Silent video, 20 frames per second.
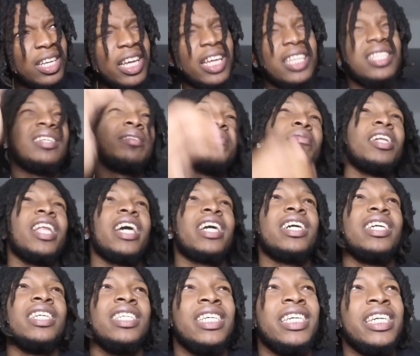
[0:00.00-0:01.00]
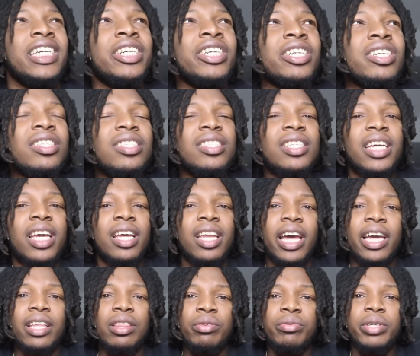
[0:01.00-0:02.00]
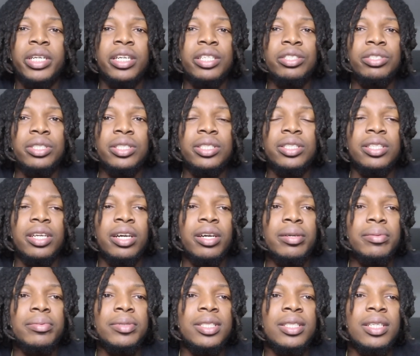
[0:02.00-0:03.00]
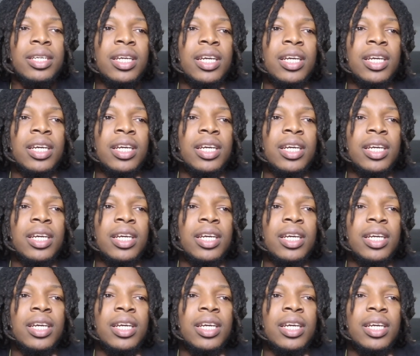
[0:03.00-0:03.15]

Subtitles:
like a year to get like 300 subs.